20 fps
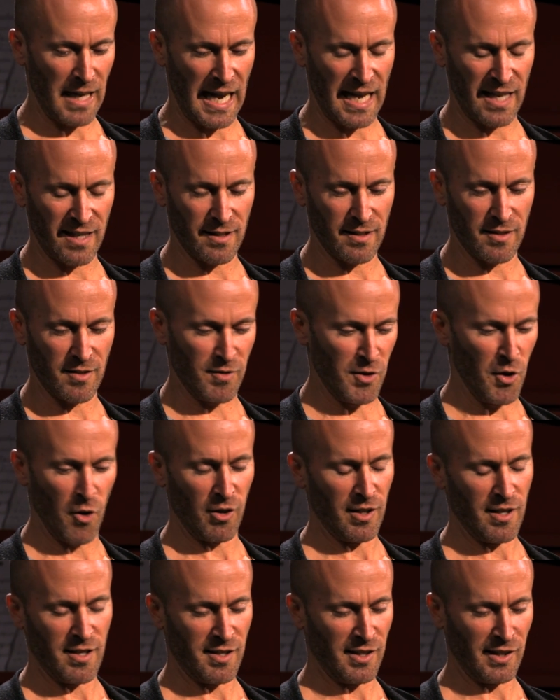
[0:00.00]
and
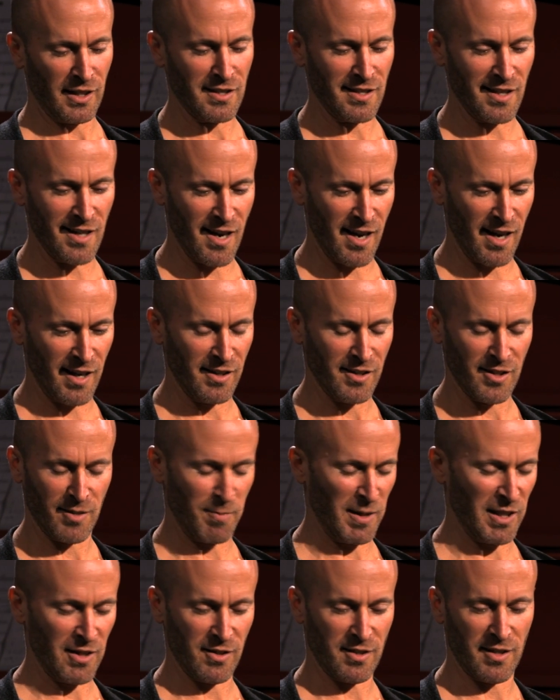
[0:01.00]
not learning his lines
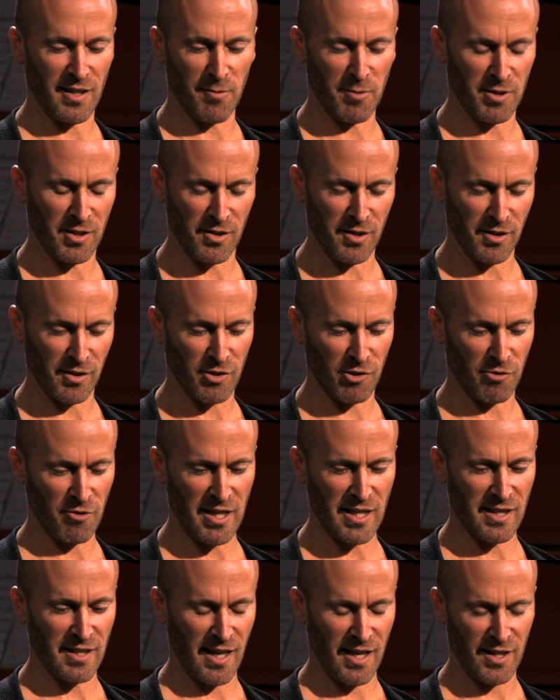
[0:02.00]
because he was doing
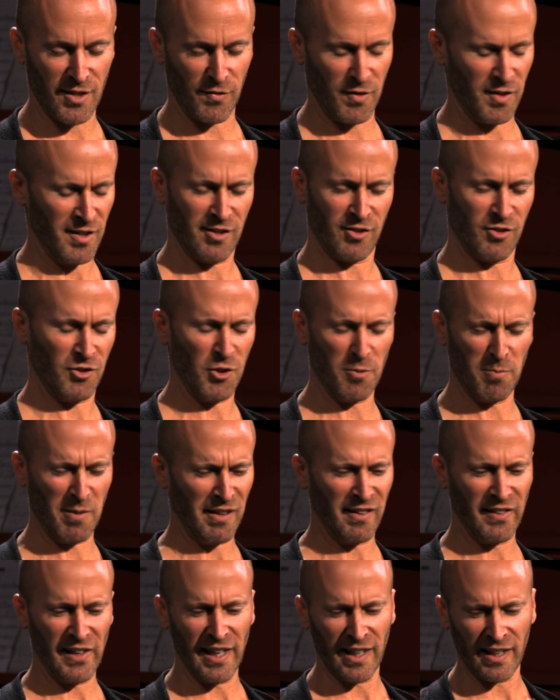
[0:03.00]
screen tests for this stupid
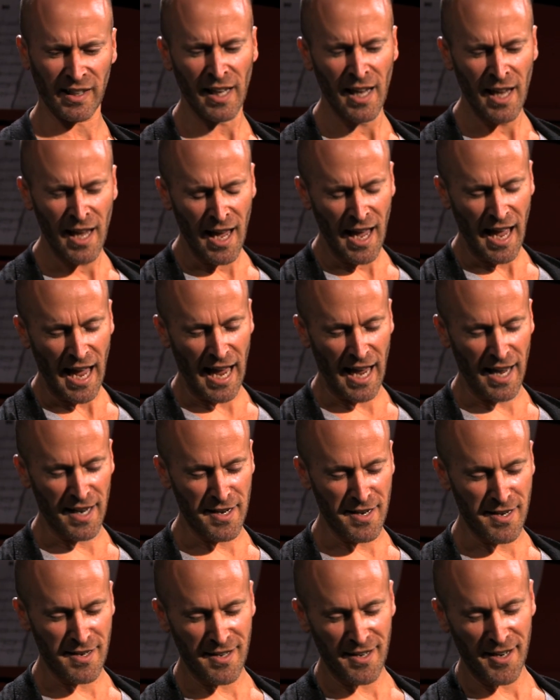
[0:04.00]
thing,
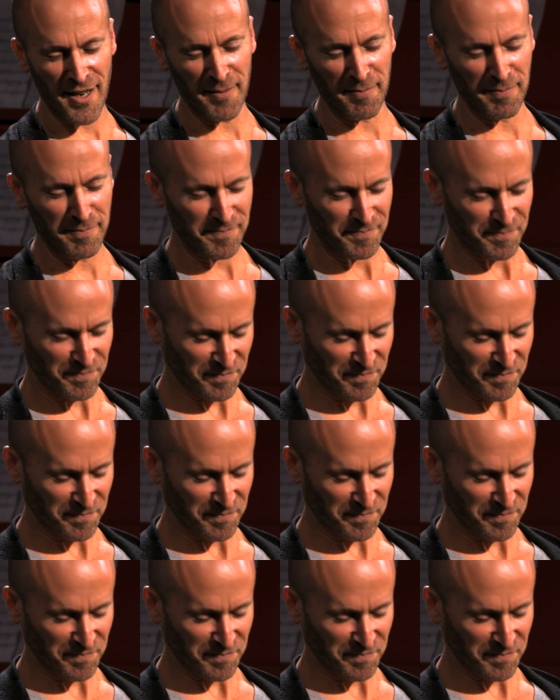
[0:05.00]
and um,